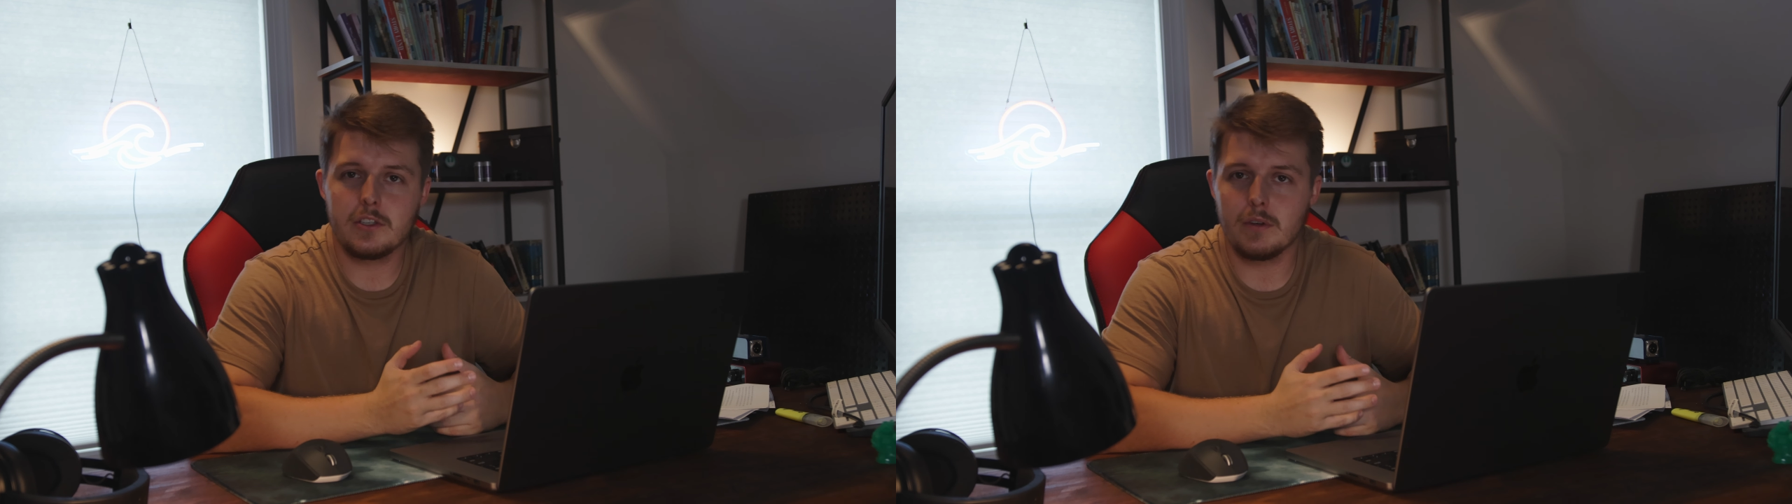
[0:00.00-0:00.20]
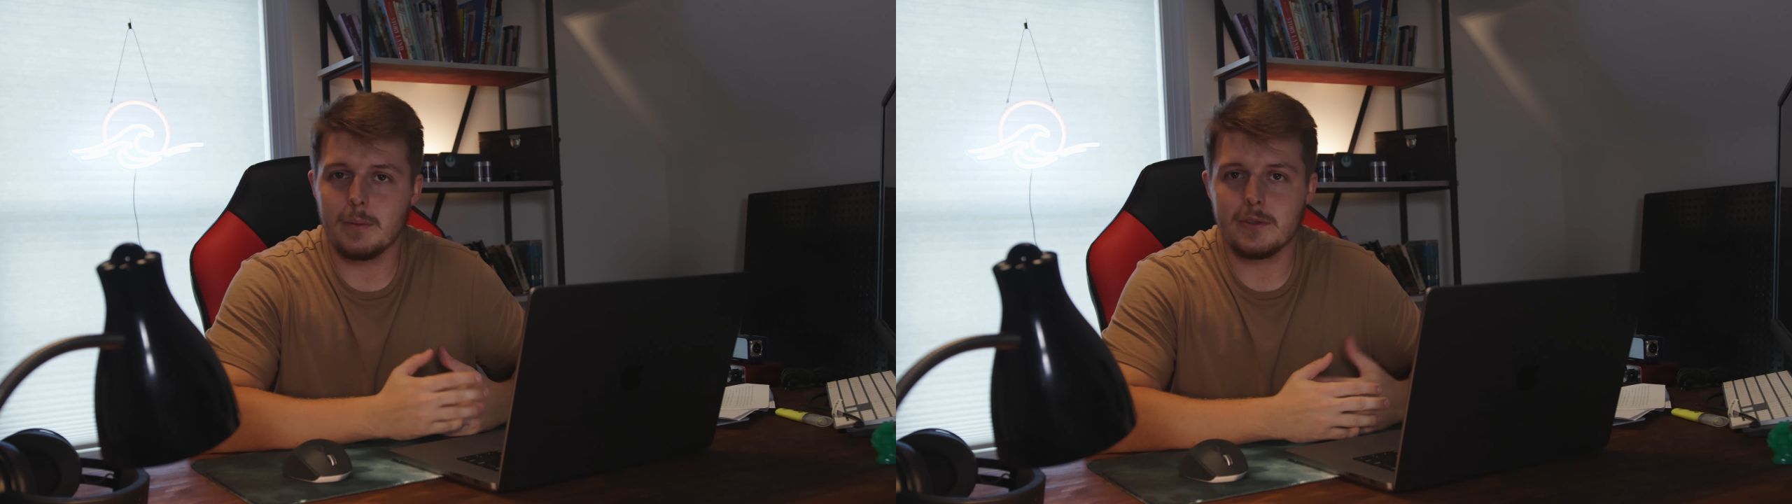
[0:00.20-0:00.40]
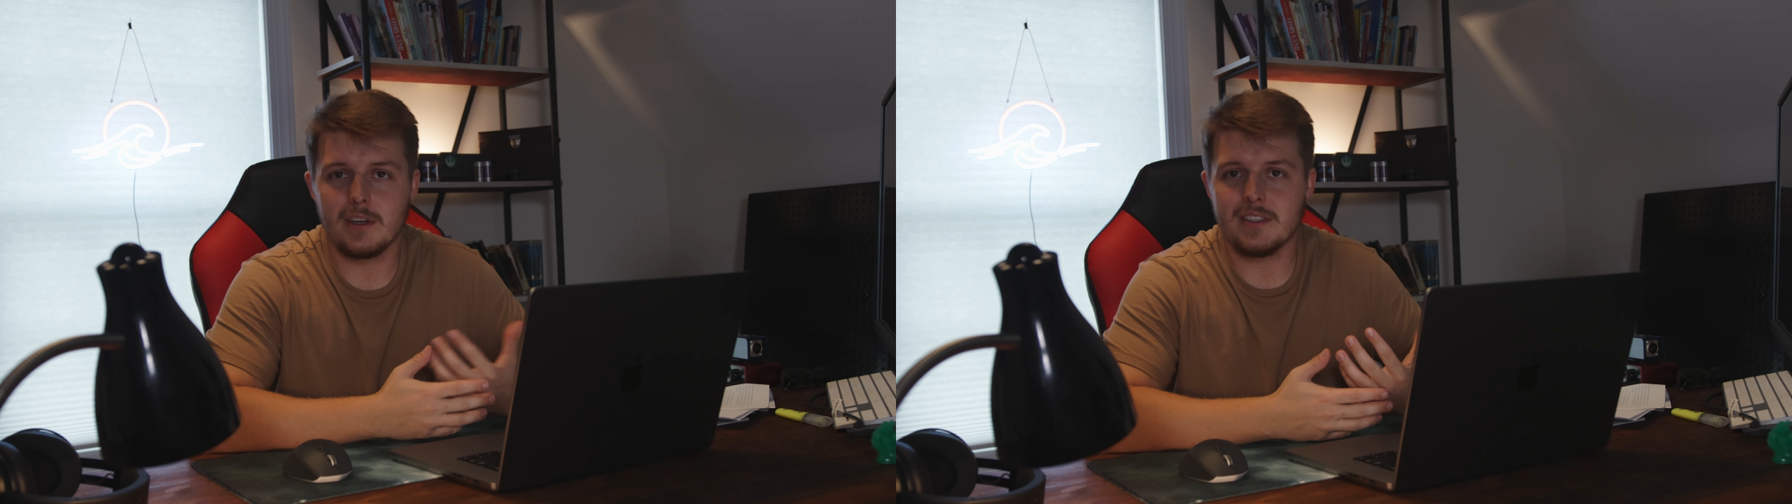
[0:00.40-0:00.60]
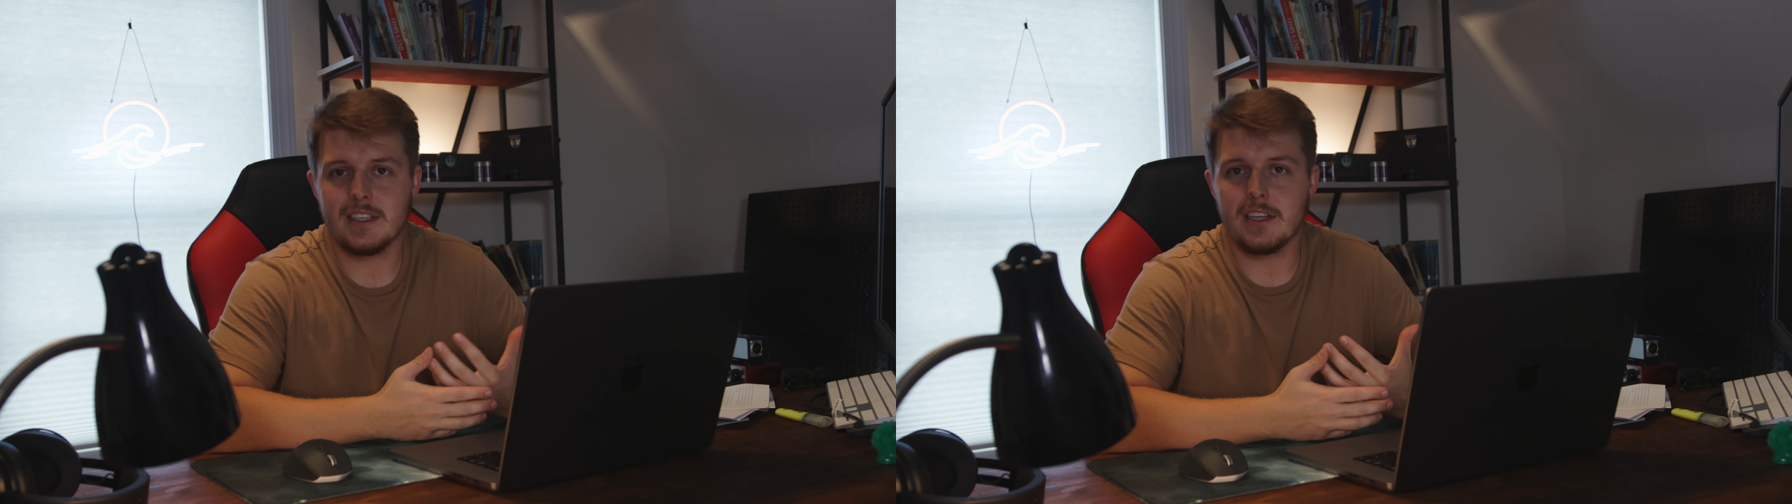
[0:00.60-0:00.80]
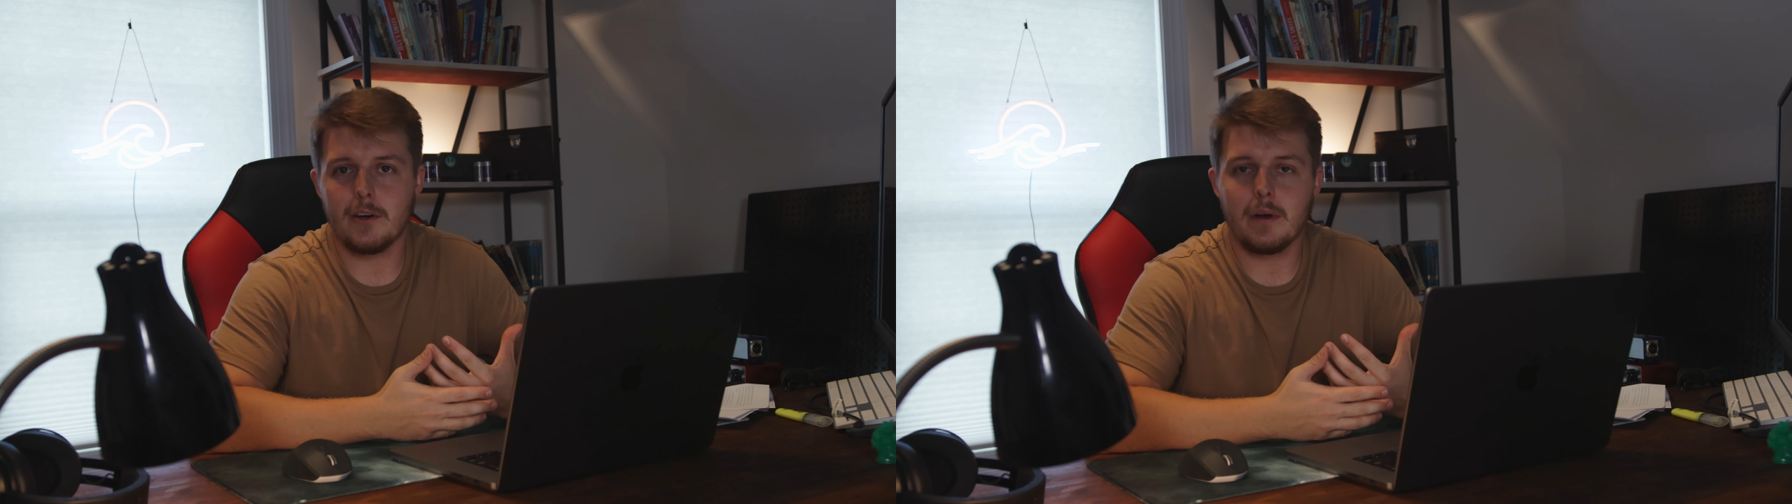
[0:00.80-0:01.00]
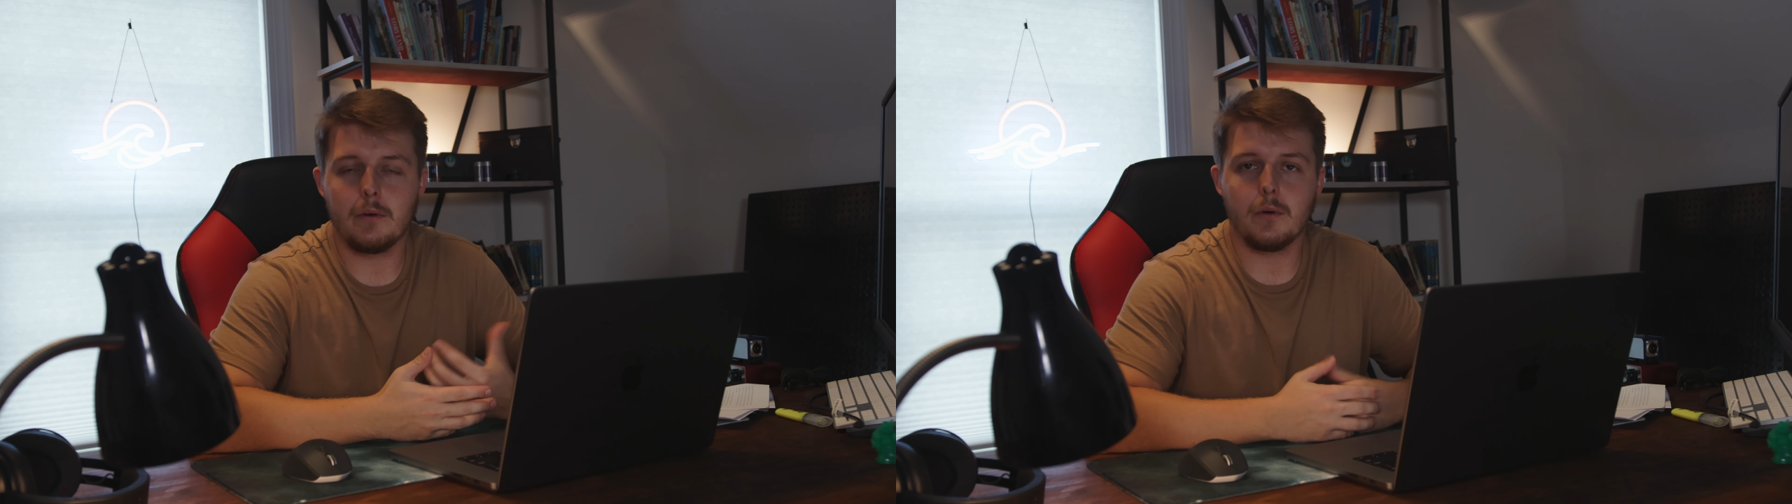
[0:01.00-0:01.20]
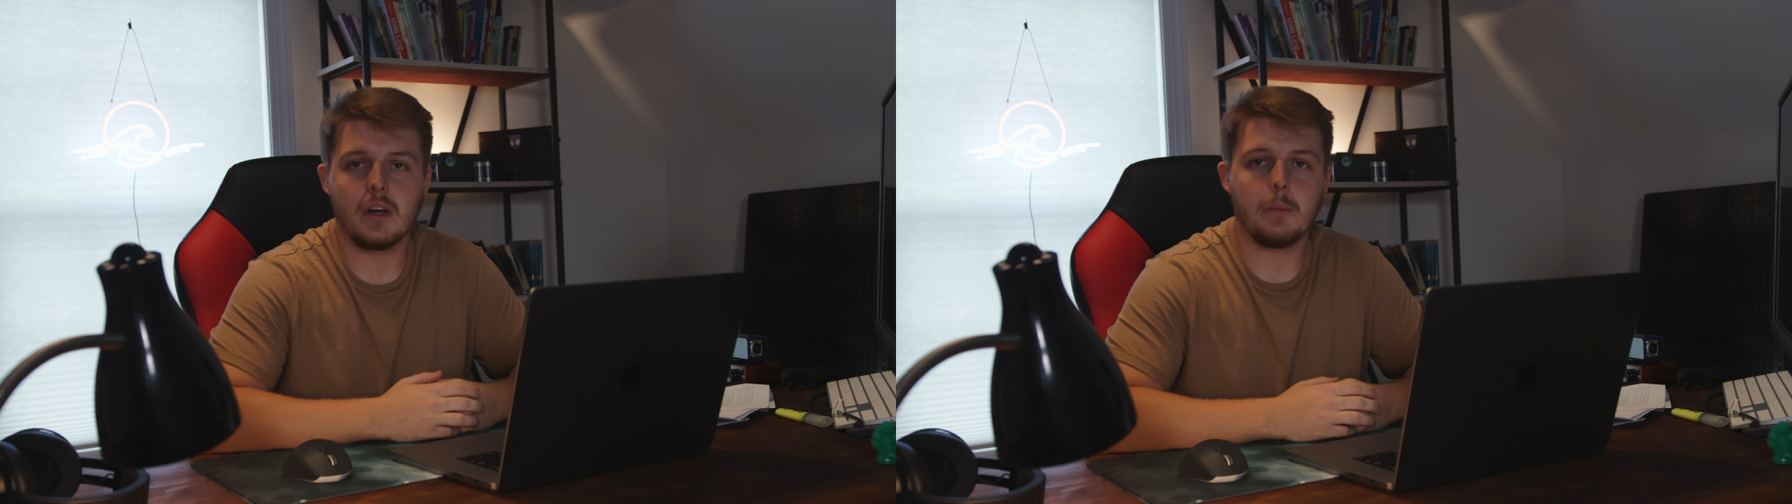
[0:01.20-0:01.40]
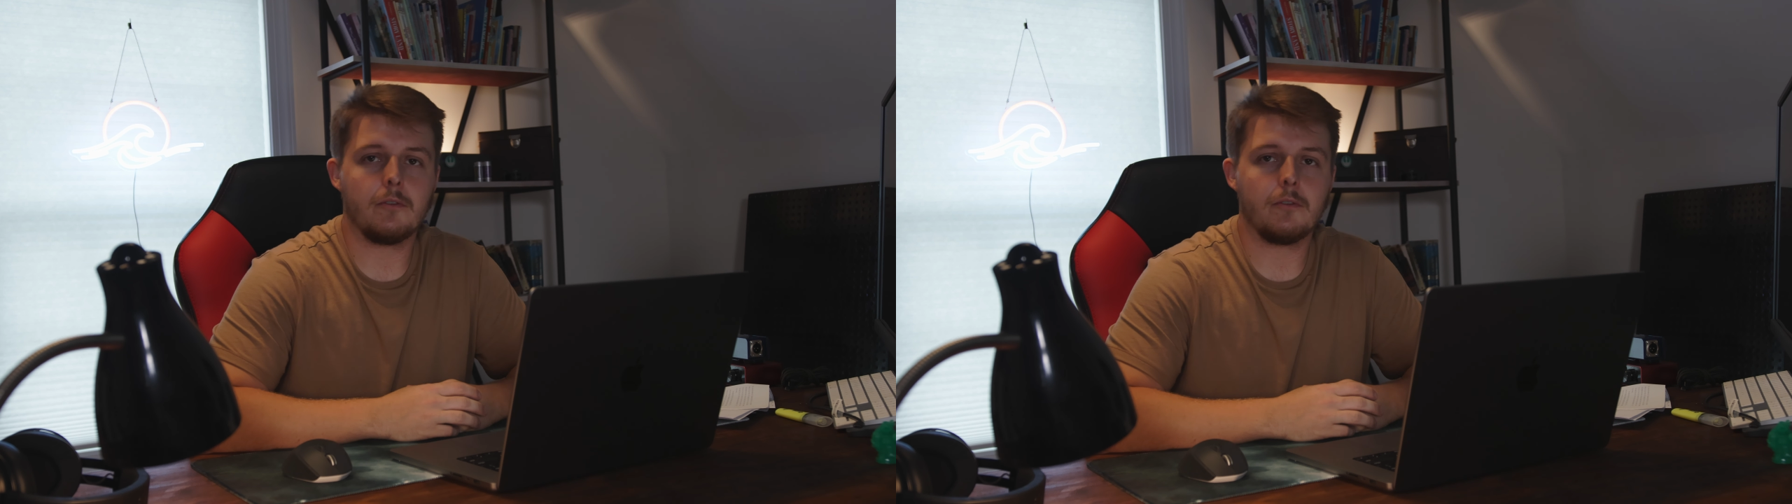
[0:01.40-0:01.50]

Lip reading: script, so I sent it around to a couple